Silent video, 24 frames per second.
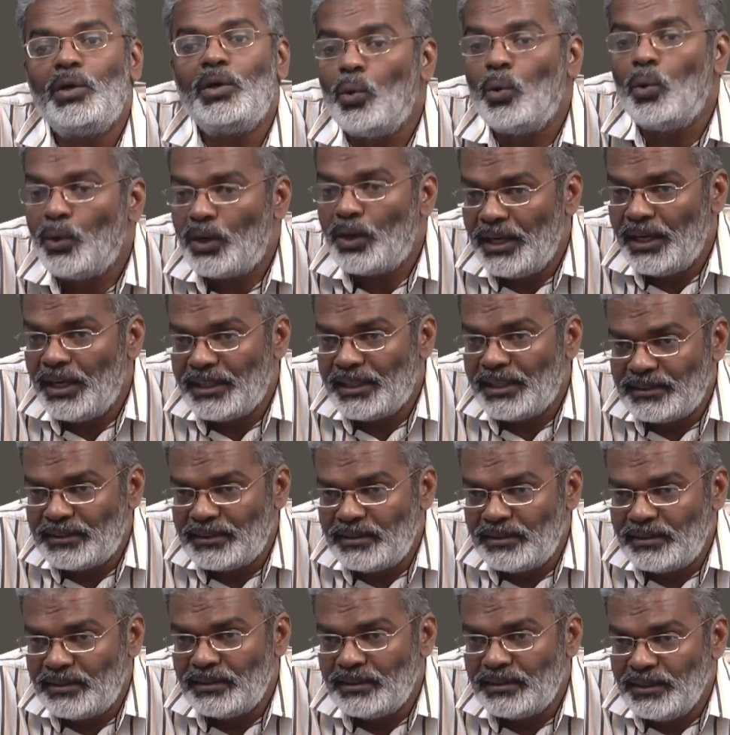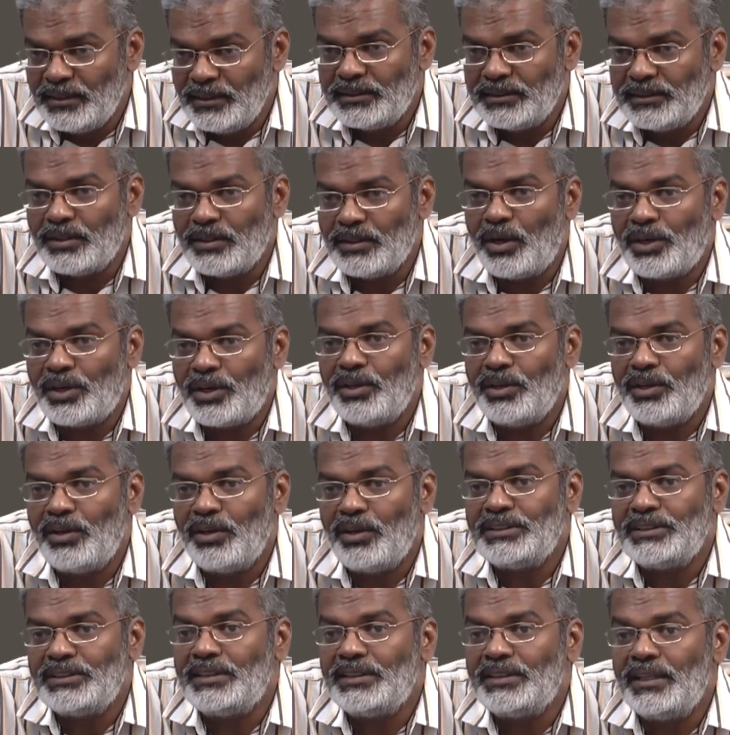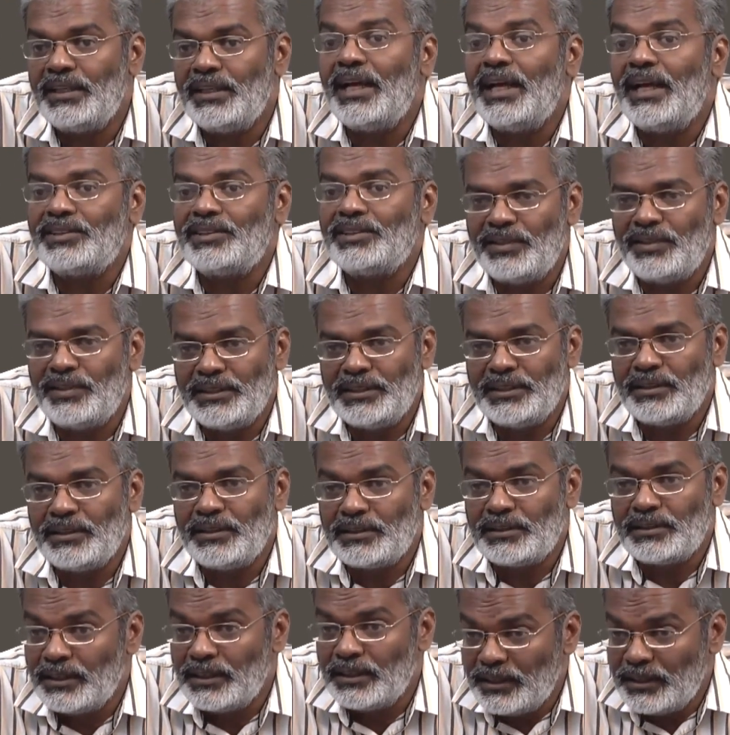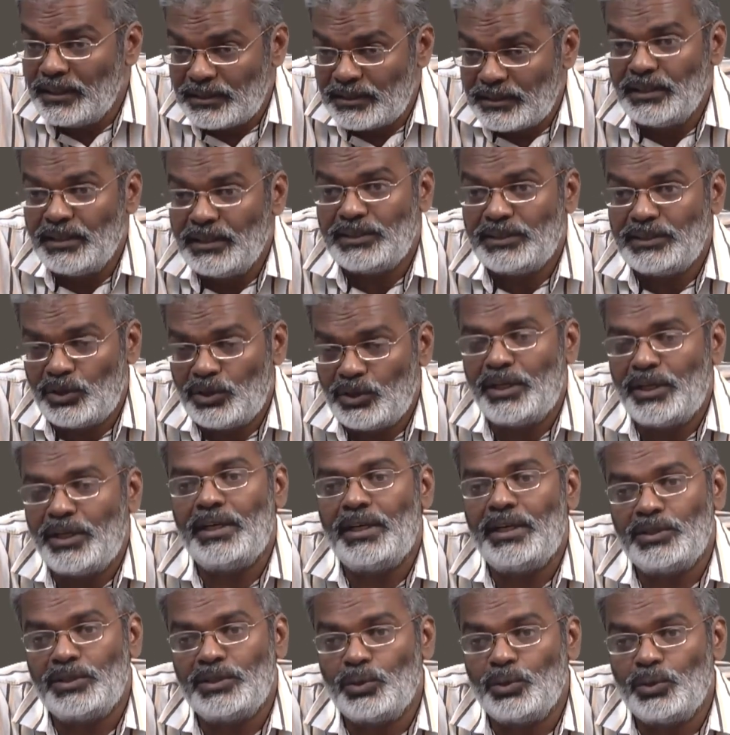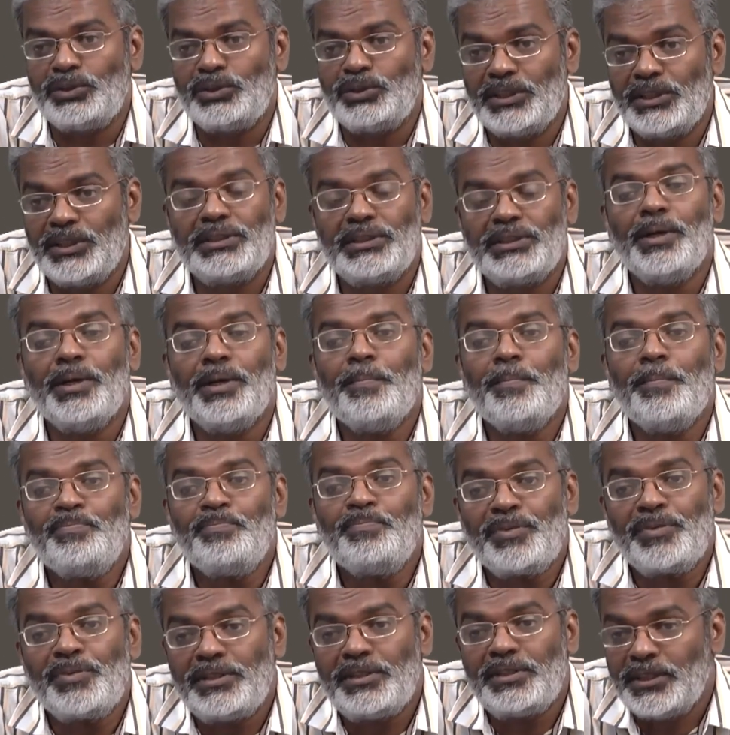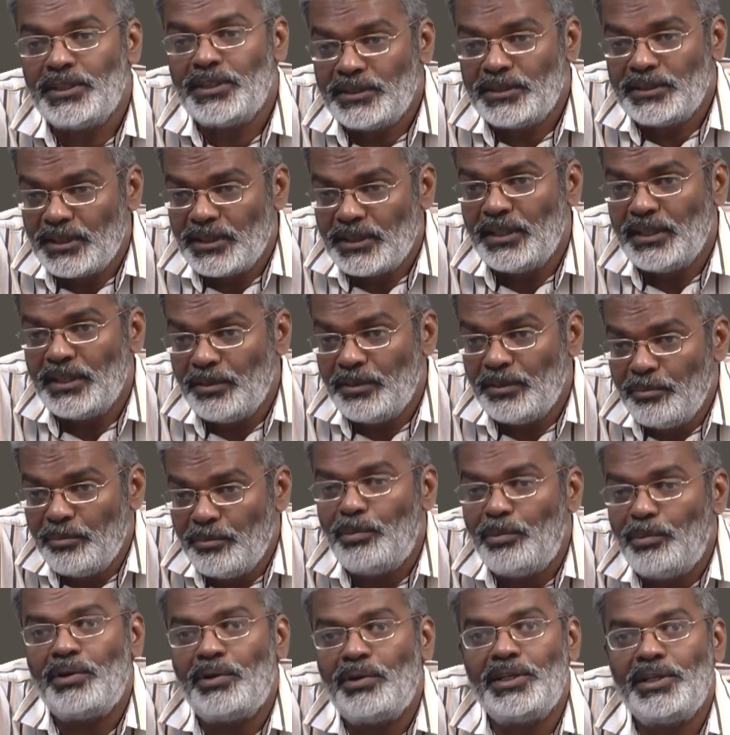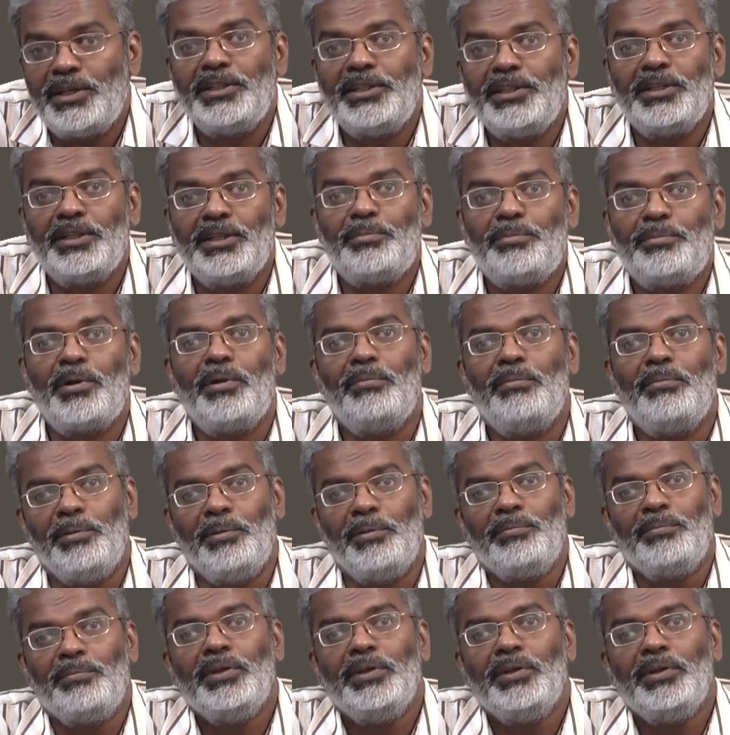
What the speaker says: correlate these archaeological as well as historical sources? It's an important problem.